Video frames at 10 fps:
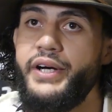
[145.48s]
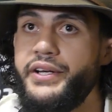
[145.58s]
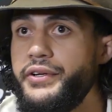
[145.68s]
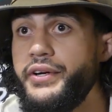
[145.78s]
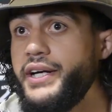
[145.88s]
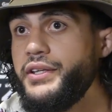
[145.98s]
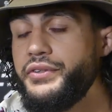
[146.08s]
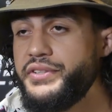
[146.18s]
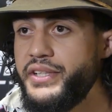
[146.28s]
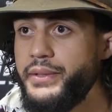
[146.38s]
don't know how long
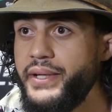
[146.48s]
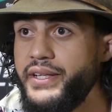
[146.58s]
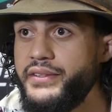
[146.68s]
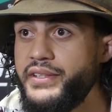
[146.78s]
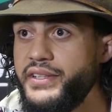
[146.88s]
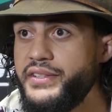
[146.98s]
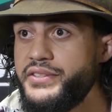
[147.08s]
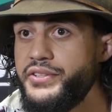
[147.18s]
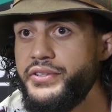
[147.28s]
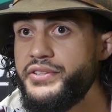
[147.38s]
it's going to be. The
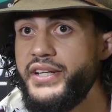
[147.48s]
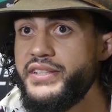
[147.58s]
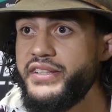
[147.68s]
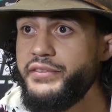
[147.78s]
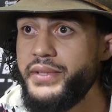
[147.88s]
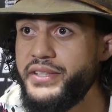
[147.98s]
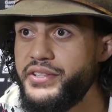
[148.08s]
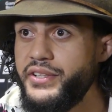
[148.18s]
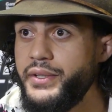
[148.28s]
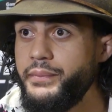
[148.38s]
surgeon hasn't given me a
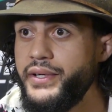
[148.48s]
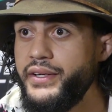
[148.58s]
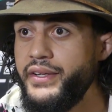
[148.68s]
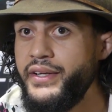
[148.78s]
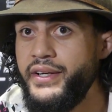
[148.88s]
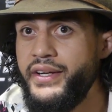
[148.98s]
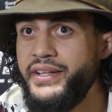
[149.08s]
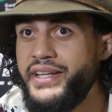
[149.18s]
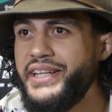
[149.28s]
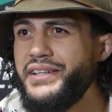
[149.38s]
time, but
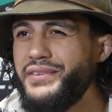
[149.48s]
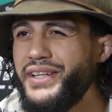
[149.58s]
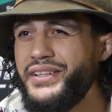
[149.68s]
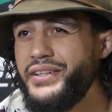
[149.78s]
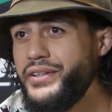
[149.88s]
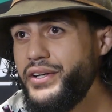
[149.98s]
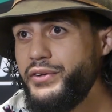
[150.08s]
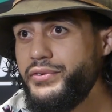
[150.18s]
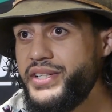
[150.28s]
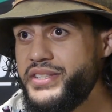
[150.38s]
they give like a
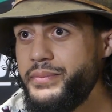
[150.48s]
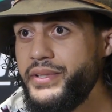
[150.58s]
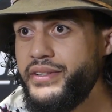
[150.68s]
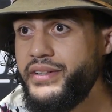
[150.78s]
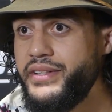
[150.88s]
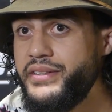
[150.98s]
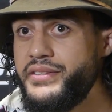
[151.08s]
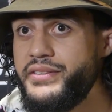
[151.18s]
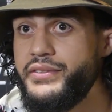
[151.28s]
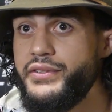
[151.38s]
overestimate and
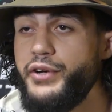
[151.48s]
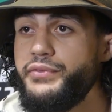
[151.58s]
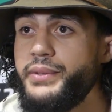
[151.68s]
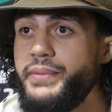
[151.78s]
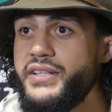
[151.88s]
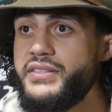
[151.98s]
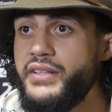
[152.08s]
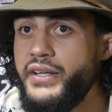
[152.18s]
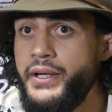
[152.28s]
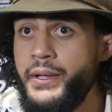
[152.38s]
hope for the best.
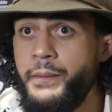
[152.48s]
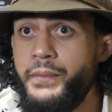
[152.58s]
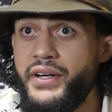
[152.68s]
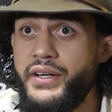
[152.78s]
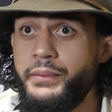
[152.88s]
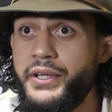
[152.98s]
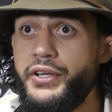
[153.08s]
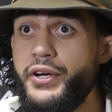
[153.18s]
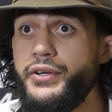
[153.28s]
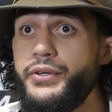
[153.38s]
But I'm going to
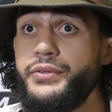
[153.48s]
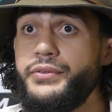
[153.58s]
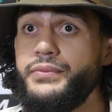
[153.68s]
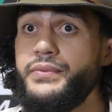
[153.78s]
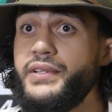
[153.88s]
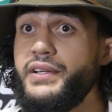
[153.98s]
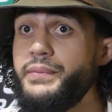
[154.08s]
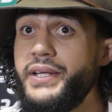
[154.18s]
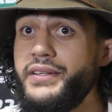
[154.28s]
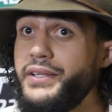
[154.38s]
go. I've
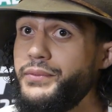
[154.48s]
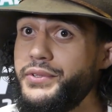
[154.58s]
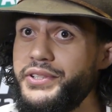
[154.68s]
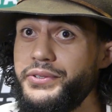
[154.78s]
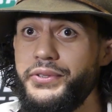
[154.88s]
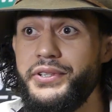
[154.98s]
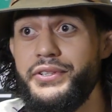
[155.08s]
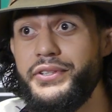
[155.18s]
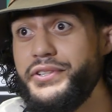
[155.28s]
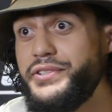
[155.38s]
been like watching all the
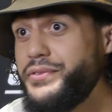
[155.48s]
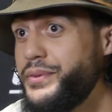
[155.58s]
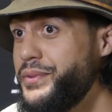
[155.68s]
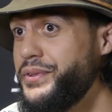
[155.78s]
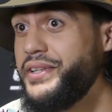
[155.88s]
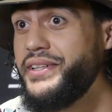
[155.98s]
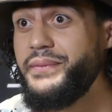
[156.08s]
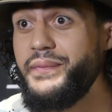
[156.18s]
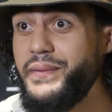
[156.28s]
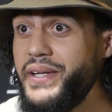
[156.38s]
docos from all the
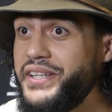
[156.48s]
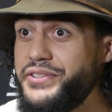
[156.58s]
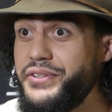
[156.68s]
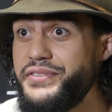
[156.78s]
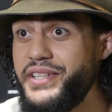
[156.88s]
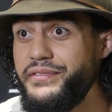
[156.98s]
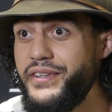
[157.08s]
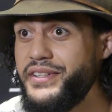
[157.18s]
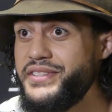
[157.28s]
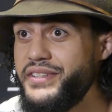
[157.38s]
ex-UFC
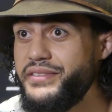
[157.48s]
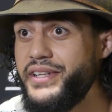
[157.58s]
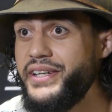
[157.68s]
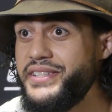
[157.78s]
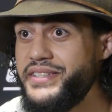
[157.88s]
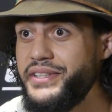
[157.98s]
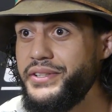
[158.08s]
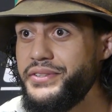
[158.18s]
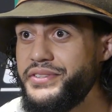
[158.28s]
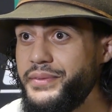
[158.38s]
fighters that have done
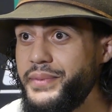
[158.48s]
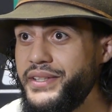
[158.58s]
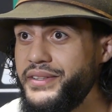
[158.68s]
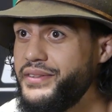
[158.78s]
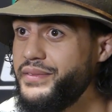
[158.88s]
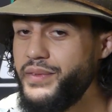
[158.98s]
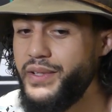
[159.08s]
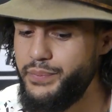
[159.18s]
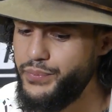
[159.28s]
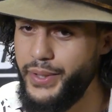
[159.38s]
ACLs. I've been
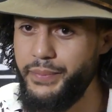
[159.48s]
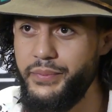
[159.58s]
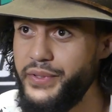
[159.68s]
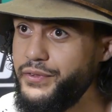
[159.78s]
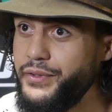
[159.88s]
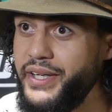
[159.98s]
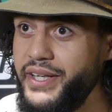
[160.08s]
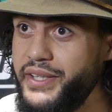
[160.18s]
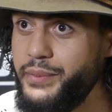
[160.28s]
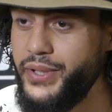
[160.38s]
prepping
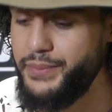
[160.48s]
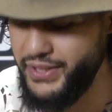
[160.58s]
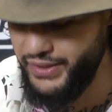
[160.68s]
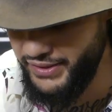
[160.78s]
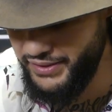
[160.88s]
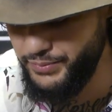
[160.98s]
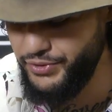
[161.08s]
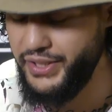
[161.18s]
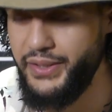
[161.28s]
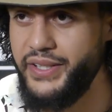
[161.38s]
beforehand. I prepped hard. I'm
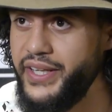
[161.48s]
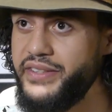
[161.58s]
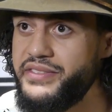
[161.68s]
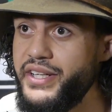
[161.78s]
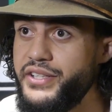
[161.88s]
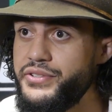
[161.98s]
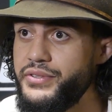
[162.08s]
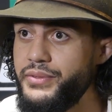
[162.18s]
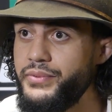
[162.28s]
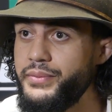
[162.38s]
already ahead of
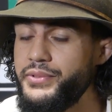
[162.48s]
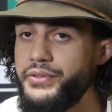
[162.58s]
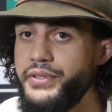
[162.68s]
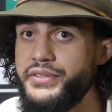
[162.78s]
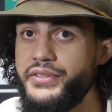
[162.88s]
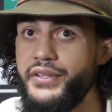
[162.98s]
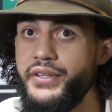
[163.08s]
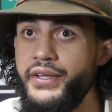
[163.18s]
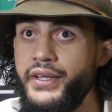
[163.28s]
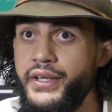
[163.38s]
schedule on what I'm doing. So,
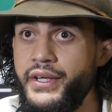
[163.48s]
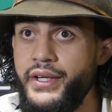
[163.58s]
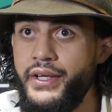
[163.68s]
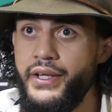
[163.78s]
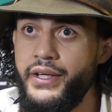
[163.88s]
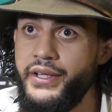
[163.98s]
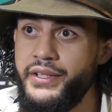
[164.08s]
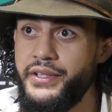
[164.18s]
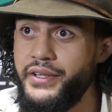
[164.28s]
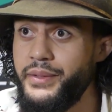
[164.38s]

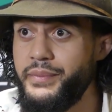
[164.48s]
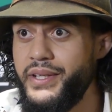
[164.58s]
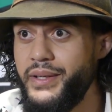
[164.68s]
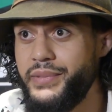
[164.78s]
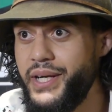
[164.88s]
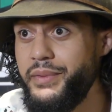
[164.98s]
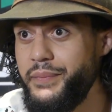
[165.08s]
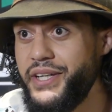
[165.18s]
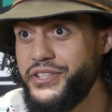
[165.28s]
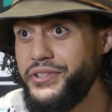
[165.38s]
you know, I'm coming
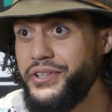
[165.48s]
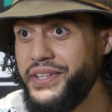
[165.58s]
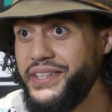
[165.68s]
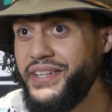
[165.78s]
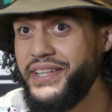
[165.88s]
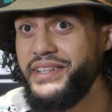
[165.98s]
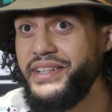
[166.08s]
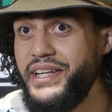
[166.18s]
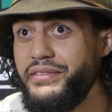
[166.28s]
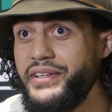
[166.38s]
back strong, and like
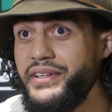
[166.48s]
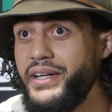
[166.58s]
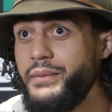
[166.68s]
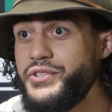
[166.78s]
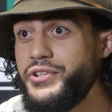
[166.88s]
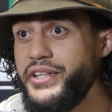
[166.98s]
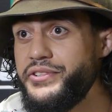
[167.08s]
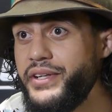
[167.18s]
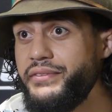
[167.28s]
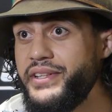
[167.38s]
even I'm trying to
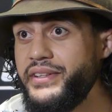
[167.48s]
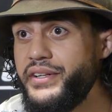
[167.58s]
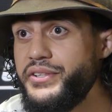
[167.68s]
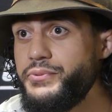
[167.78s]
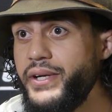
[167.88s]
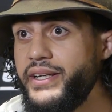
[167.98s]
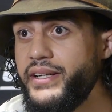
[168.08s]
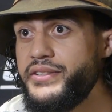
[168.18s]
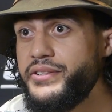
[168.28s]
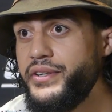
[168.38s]
do everything that I was weak
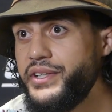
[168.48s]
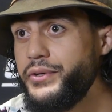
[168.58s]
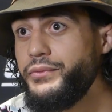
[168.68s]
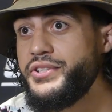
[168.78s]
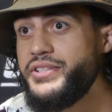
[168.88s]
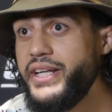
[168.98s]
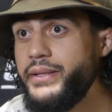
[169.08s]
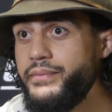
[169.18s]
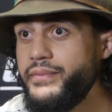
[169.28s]
at. So I don't watch tape.